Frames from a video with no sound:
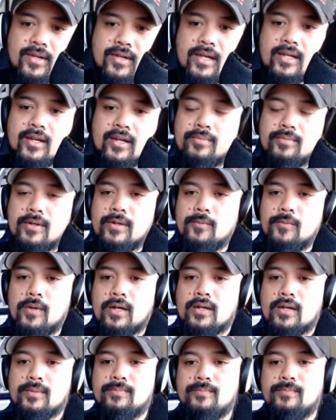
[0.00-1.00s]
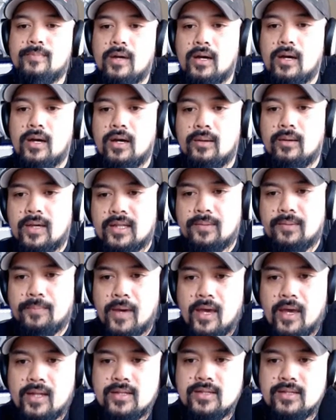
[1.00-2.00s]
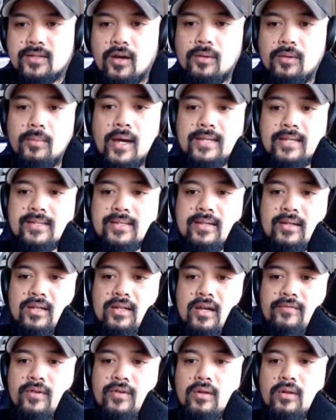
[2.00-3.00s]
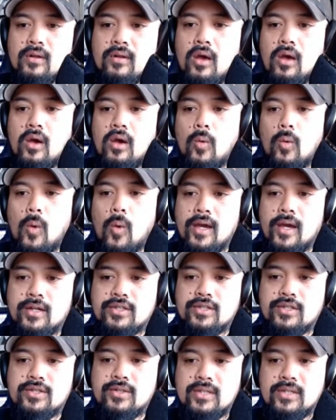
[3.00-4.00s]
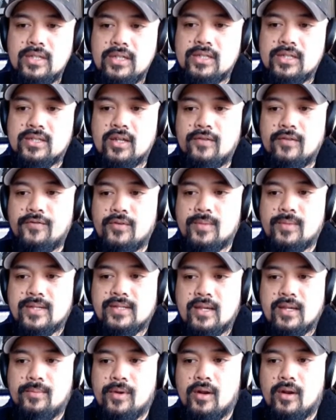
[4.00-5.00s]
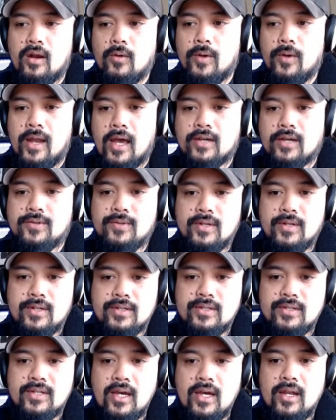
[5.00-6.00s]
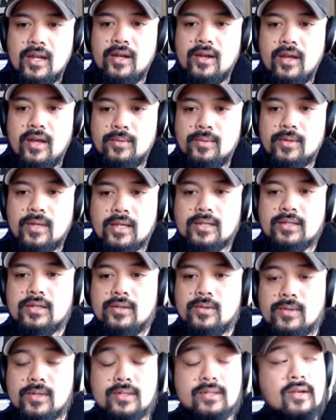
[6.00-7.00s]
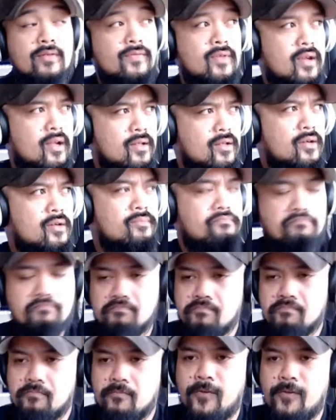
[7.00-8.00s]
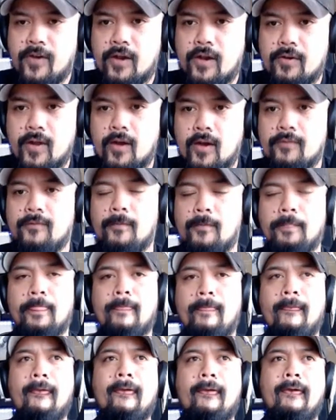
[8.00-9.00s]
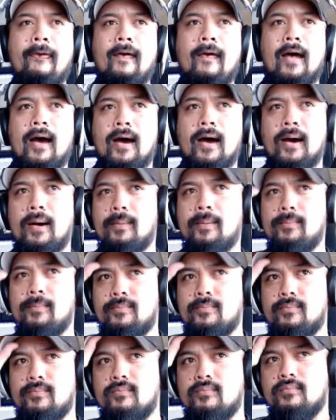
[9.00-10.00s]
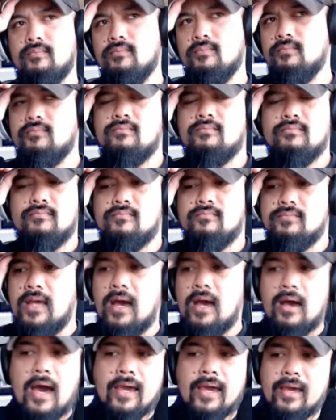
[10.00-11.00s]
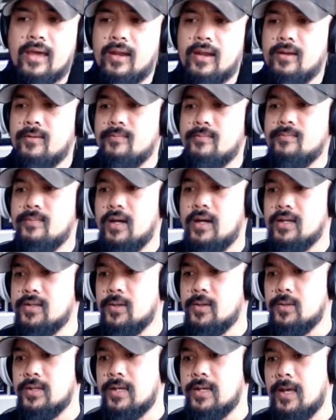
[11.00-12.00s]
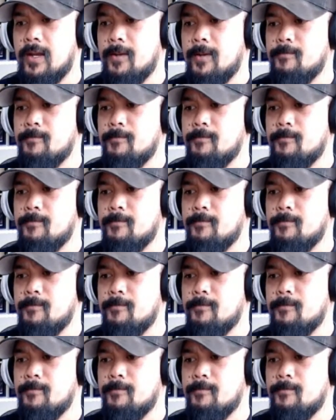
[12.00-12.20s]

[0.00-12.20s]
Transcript: here, brother. Welcome. It depends on my skill level why I shouldn't teach stuff from a seminar when actually understand and able to execute the stuff that I learned. Fair enough. Yeah, I get it. I totally get it.